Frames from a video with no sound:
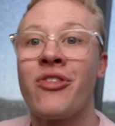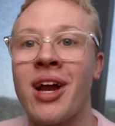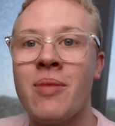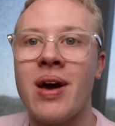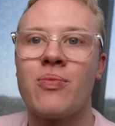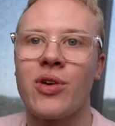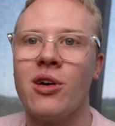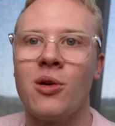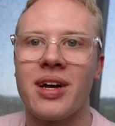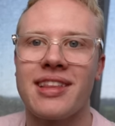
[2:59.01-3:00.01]
for an iPad
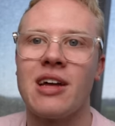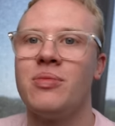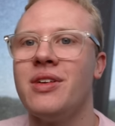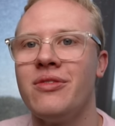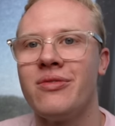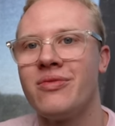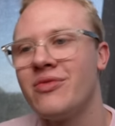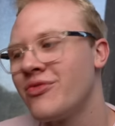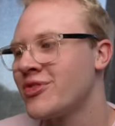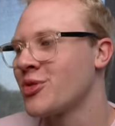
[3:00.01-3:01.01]
Pro, like that'd be
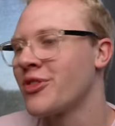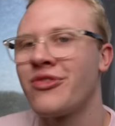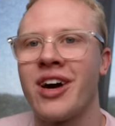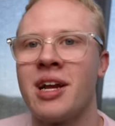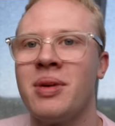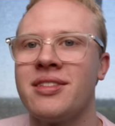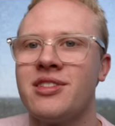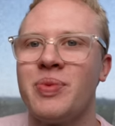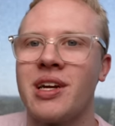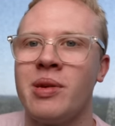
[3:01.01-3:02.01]
sort of fine because
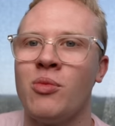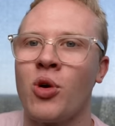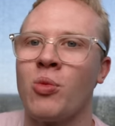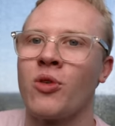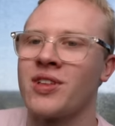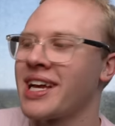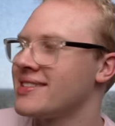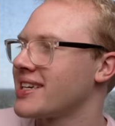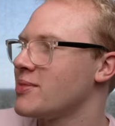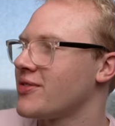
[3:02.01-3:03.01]
it's becoming more and more of a
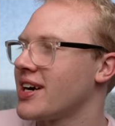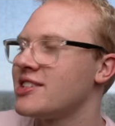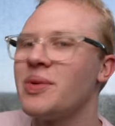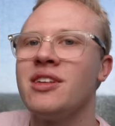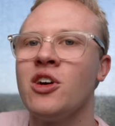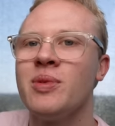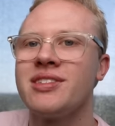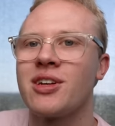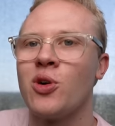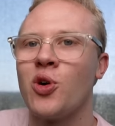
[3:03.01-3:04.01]
landscape device, but
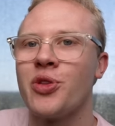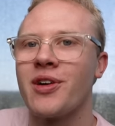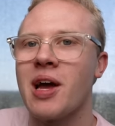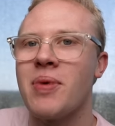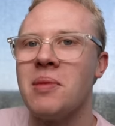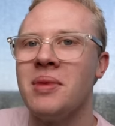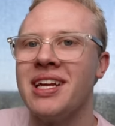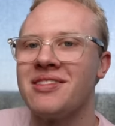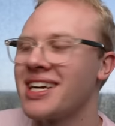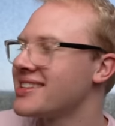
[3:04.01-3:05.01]
nobody's gonna hold their iPad
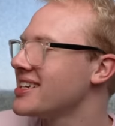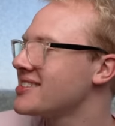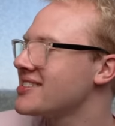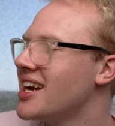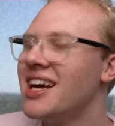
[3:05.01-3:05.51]
mini like this.